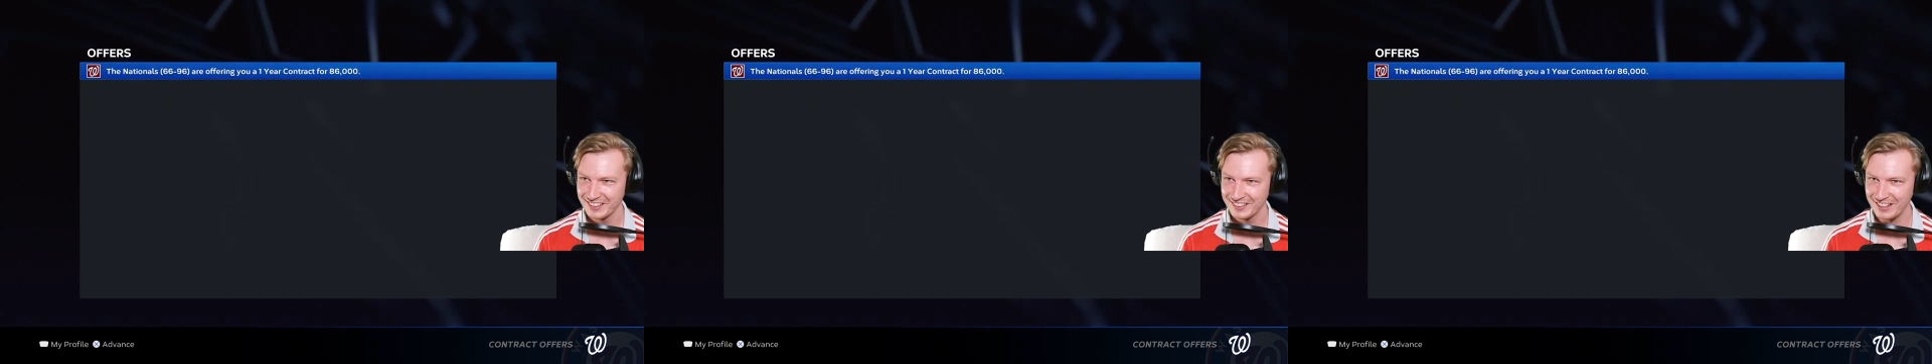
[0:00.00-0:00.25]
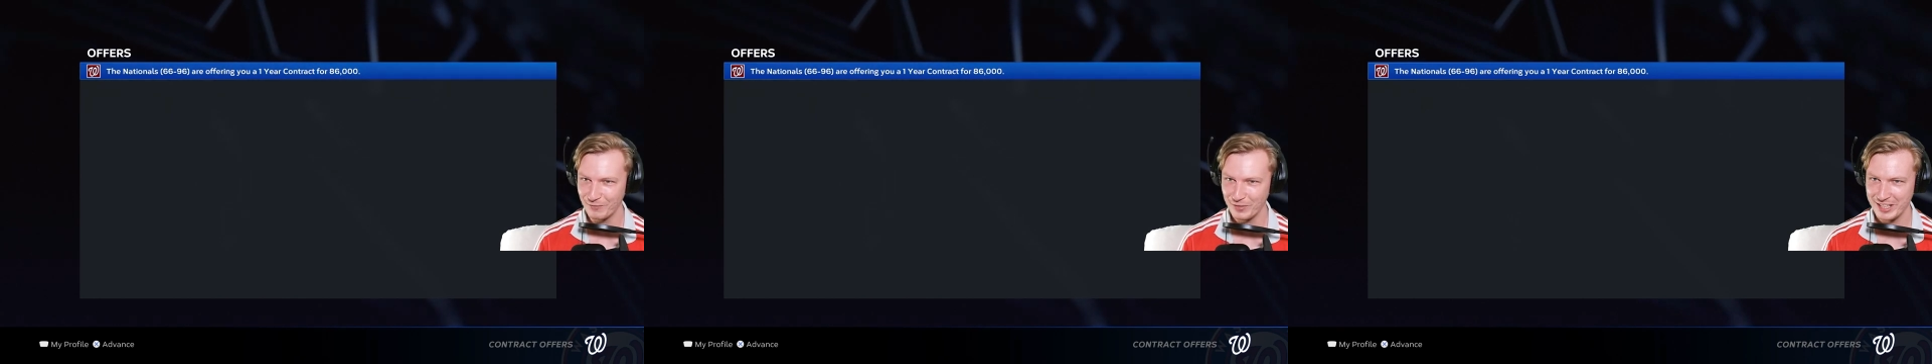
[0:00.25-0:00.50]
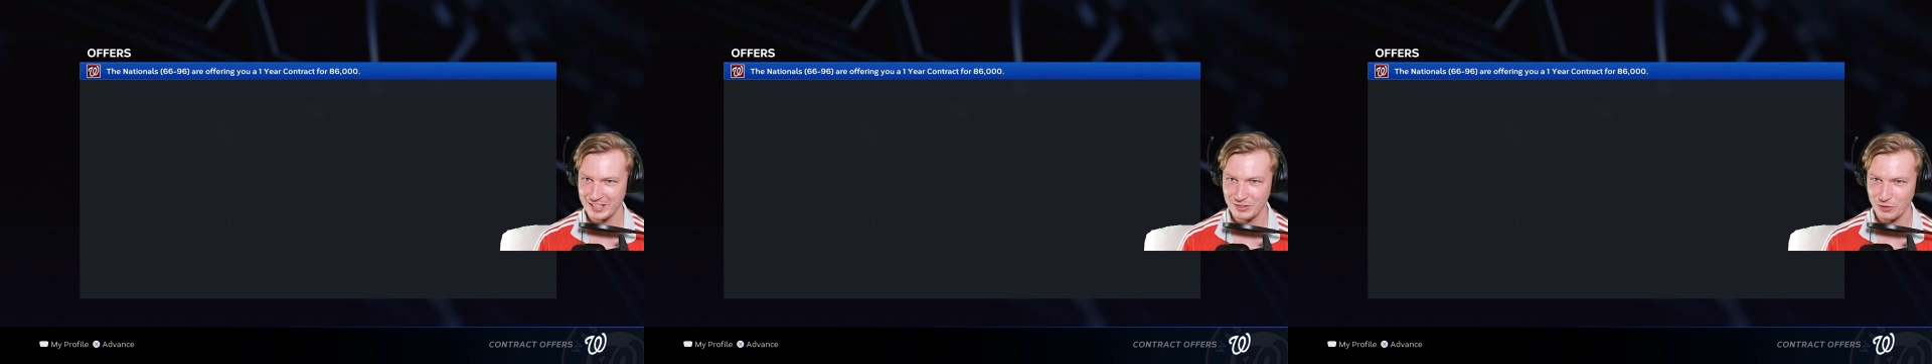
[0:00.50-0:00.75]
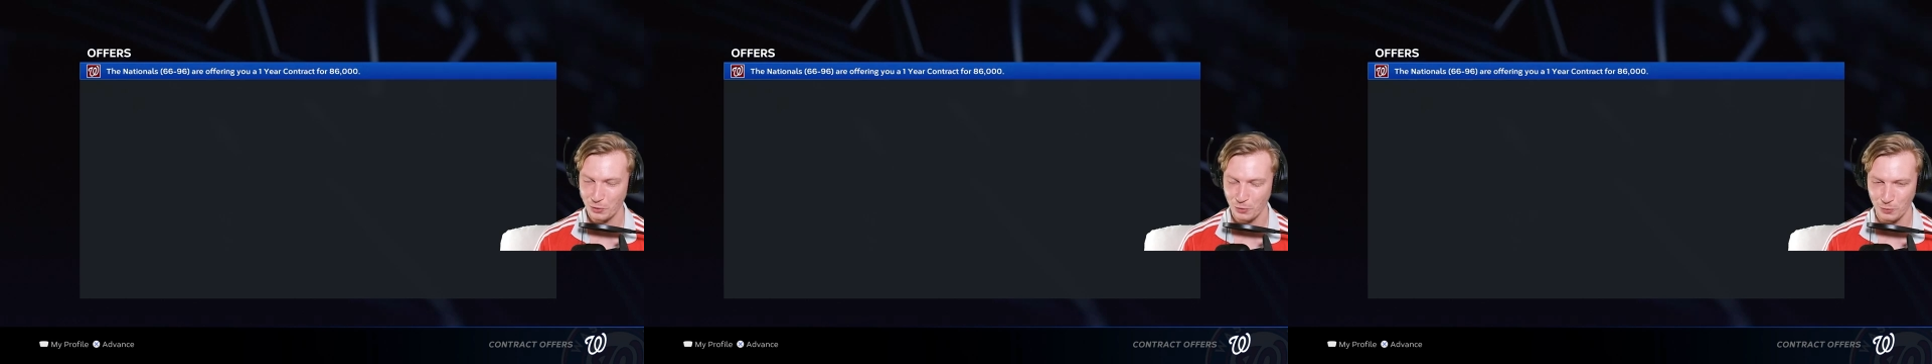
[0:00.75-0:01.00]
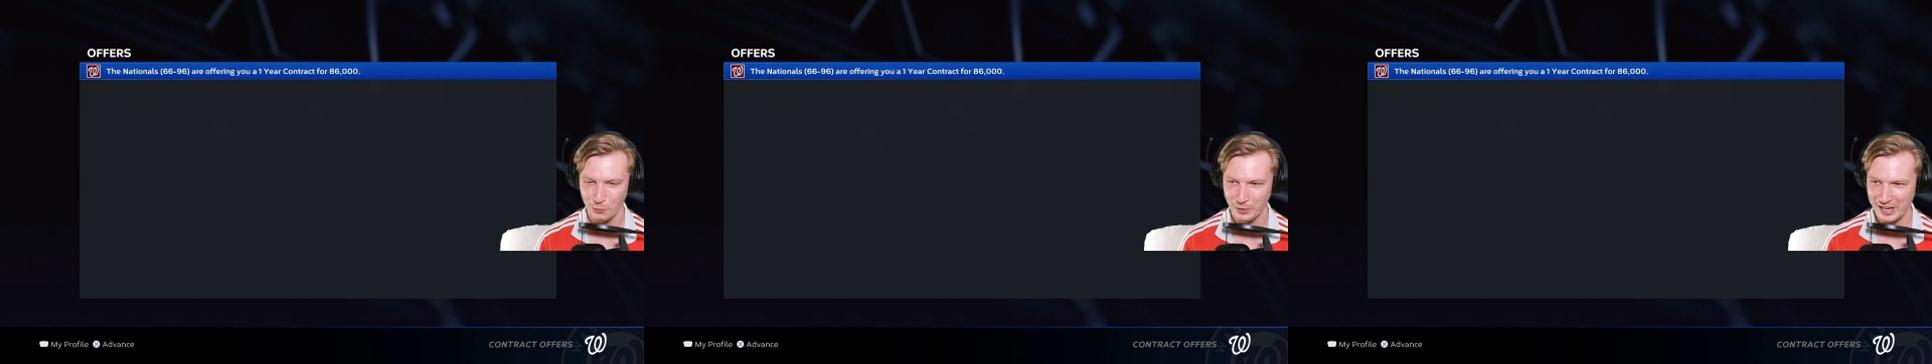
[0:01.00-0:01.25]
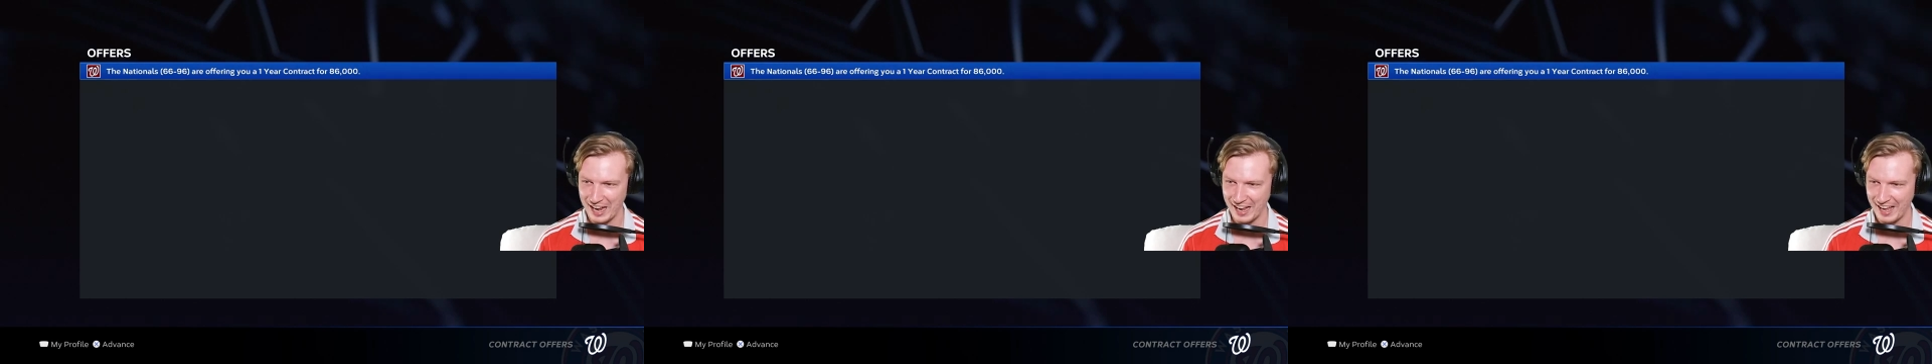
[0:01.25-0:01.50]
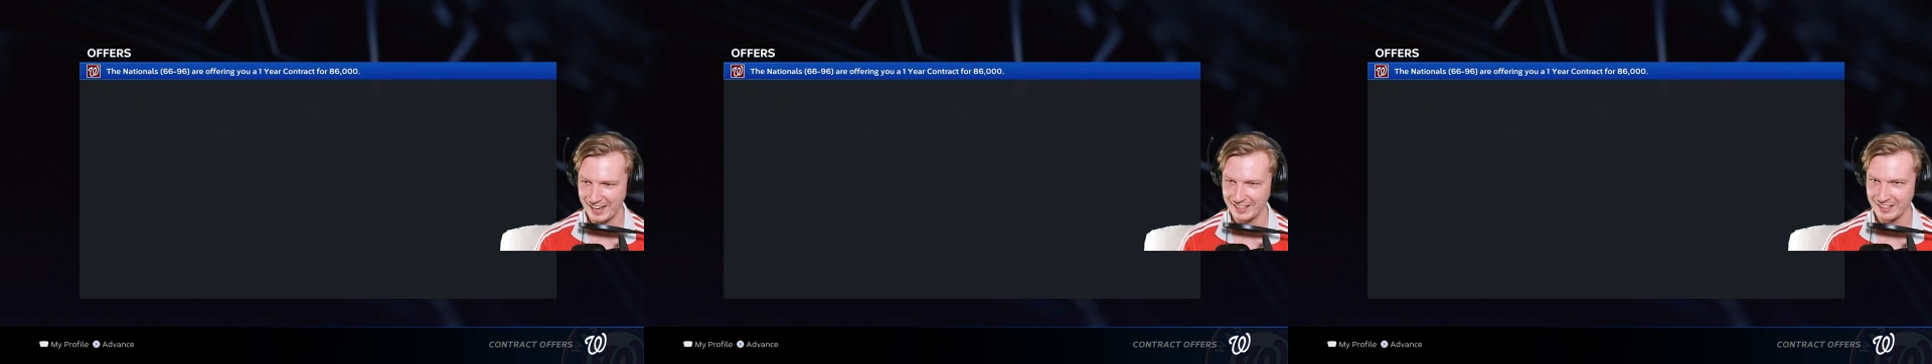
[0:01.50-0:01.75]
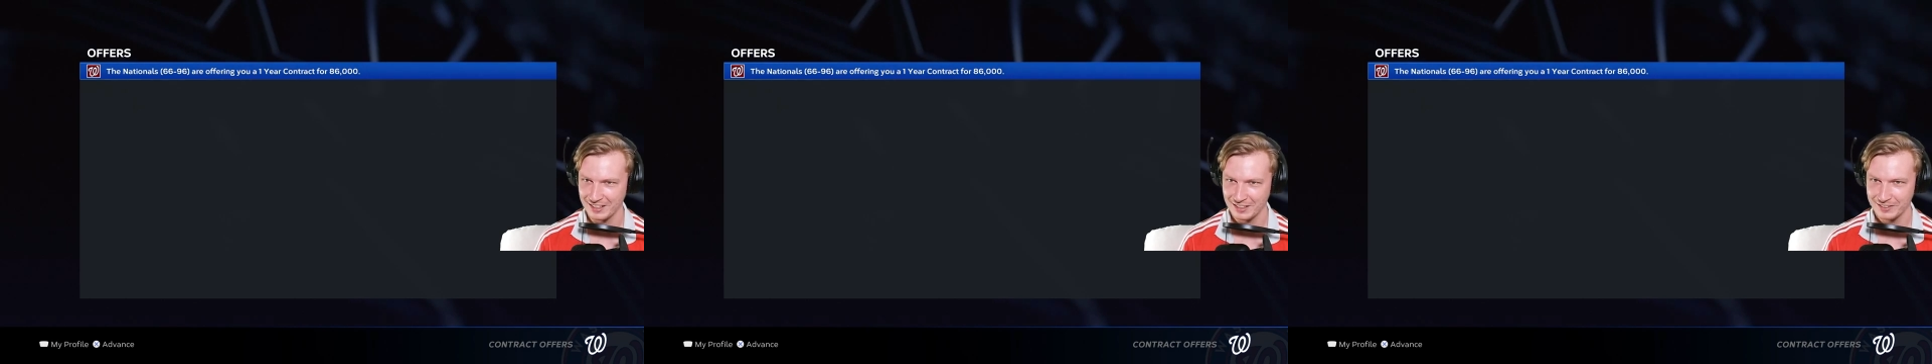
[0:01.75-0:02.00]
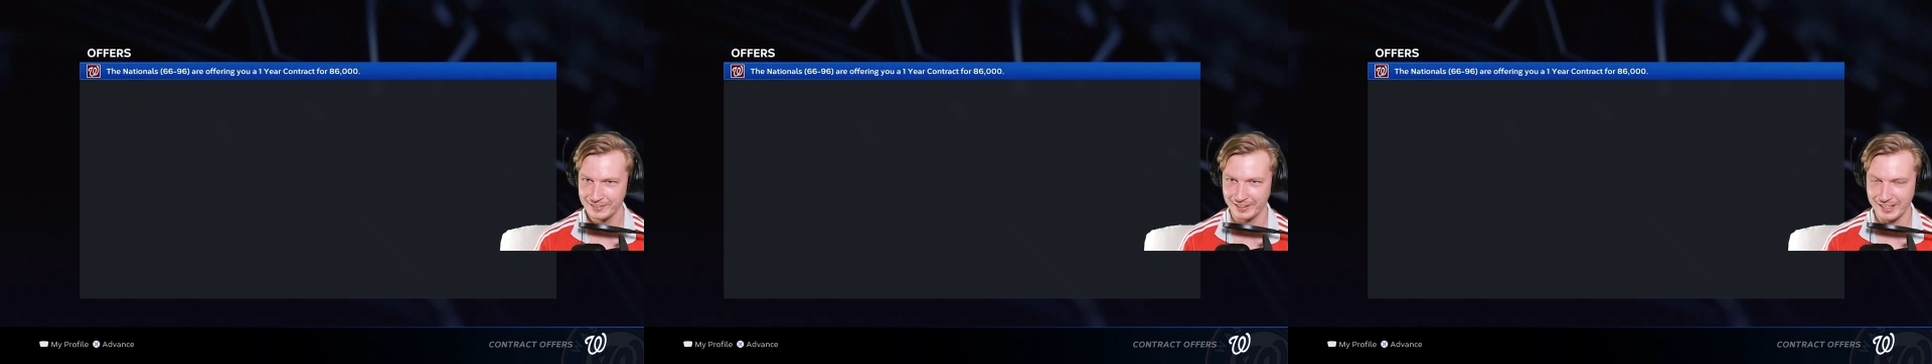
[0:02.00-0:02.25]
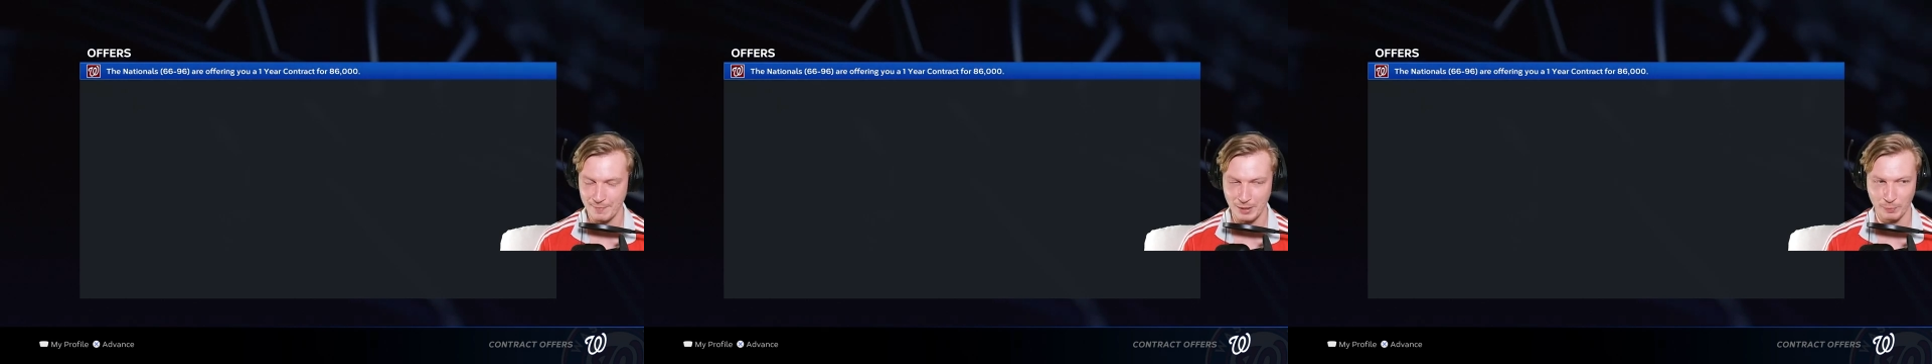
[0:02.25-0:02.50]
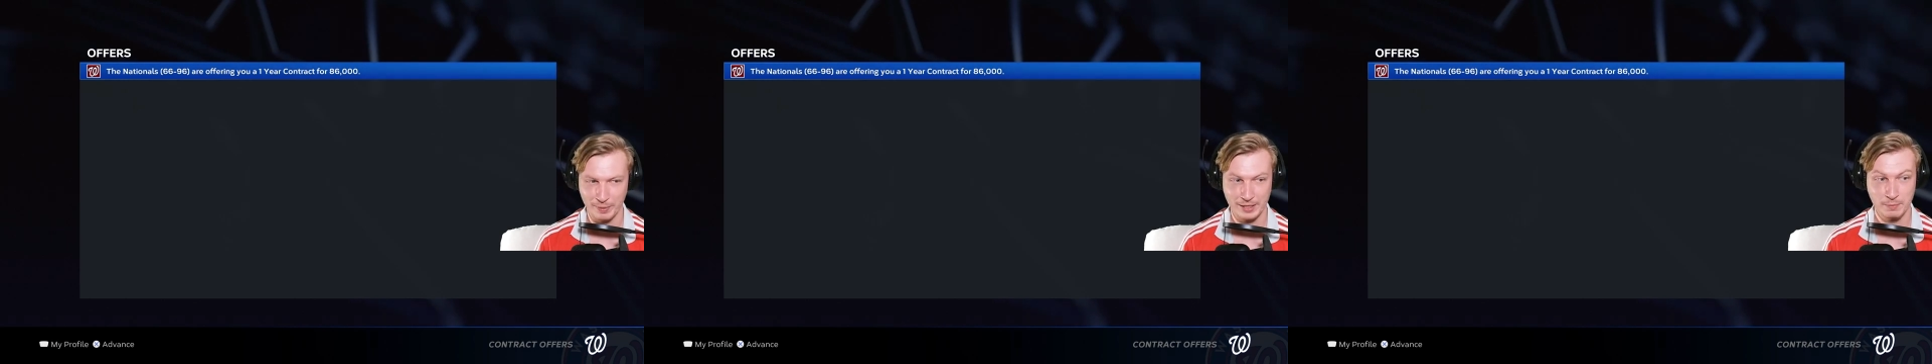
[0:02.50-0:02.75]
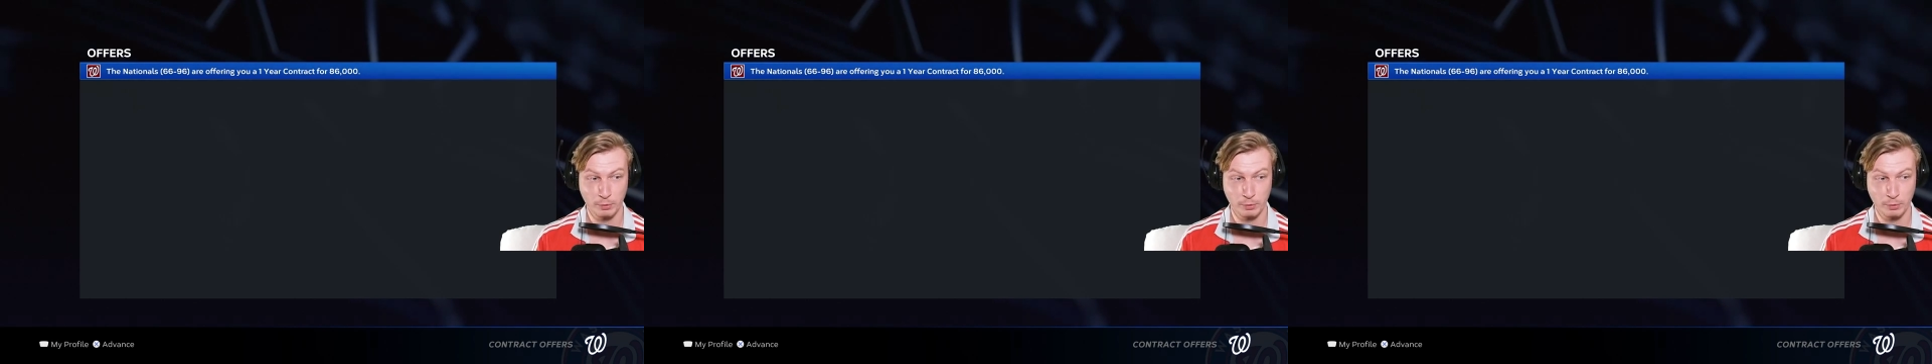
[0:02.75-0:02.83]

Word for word: That means we are heading to the MLB.